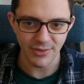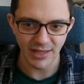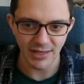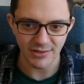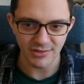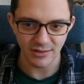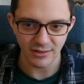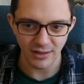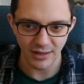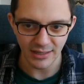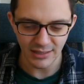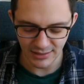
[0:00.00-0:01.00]
things
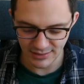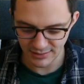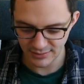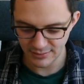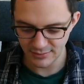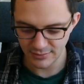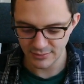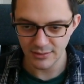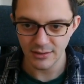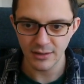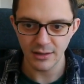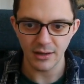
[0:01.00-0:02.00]
like
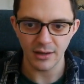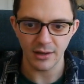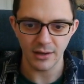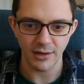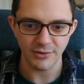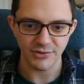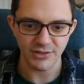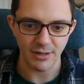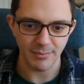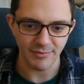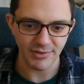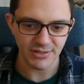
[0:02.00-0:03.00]
just a
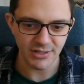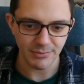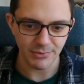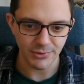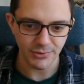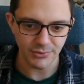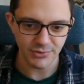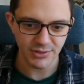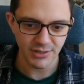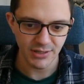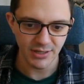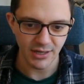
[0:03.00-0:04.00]
couple of examples.
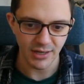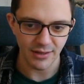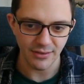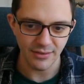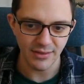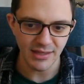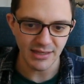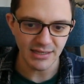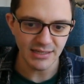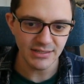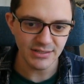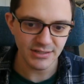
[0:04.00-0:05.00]

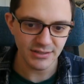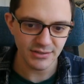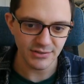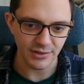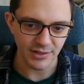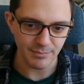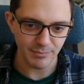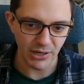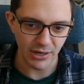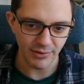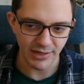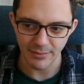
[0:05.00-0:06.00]
These. So this
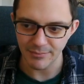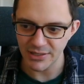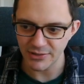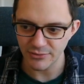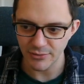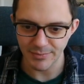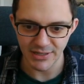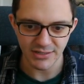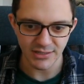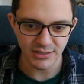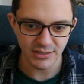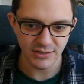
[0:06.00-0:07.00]
bar again means
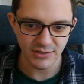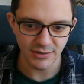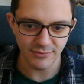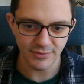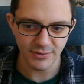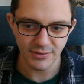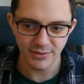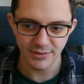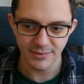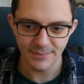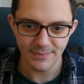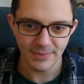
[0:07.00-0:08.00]
repeated stuff.
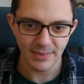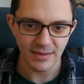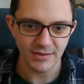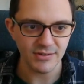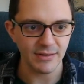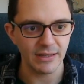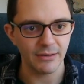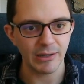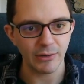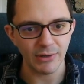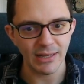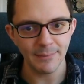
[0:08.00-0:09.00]
There's something going
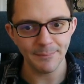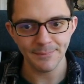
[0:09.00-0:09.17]
on here.